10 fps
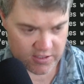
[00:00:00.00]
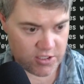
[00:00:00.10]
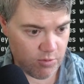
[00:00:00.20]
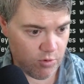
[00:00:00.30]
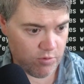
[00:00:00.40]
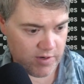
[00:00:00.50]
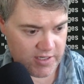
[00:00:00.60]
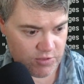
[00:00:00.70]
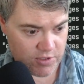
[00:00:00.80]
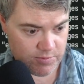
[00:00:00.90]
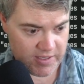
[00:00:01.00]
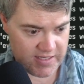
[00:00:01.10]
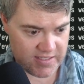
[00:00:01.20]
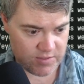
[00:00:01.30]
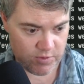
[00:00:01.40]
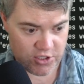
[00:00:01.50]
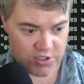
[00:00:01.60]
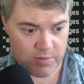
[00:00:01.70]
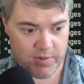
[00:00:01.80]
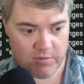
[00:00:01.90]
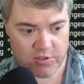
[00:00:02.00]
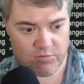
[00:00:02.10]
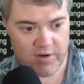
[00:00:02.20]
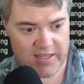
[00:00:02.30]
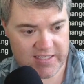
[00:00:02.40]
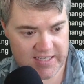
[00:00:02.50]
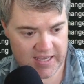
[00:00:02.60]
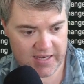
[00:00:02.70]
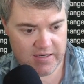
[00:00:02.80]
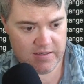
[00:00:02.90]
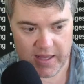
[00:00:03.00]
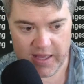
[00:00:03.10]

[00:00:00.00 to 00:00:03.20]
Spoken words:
no more warnings, which means we should be able to run this again.